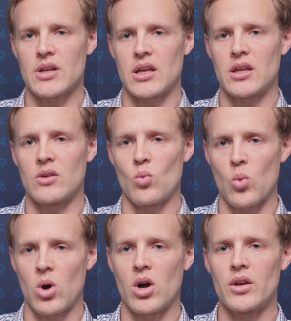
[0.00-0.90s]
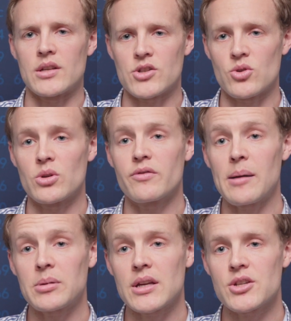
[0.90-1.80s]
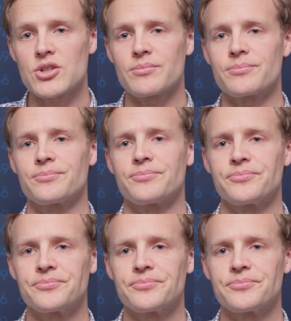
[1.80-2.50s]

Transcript: in one intuitive application.